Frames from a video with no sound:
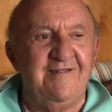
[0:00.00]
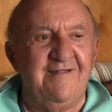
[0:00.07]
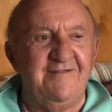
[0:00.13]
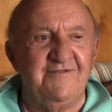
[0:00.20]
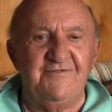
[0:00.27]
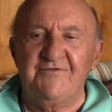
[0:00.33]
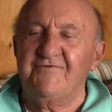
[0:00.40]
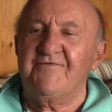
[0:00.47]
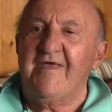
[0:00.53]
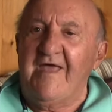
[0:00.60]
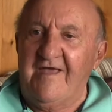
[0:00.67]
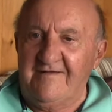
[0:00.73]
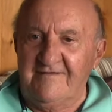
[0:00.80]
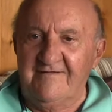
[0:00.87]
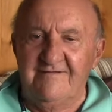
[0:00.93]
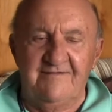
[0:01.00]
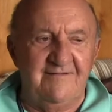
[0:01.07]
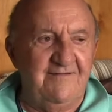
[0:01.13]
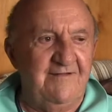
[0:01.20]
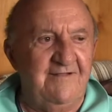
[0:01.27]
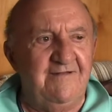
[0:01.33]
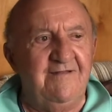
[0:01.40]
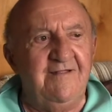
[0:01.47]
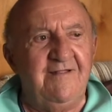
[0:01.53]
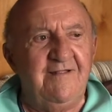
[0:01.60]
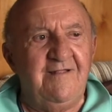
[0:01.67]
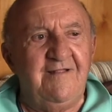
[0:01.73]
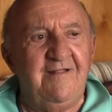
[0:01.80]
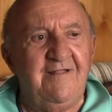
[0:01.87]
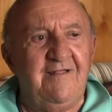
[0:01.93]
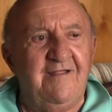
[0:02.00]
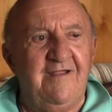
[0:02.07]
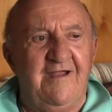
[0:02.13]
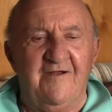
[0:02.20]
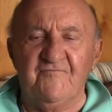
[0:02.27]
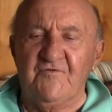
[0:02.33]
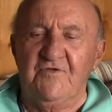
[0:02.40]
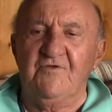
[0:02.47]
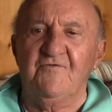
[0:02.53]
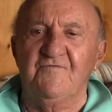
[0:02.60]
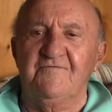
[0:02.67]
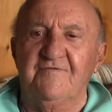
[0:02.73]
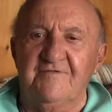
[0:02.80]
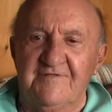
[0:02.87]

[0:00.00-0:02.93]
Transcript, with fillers: And you do that. And then after you,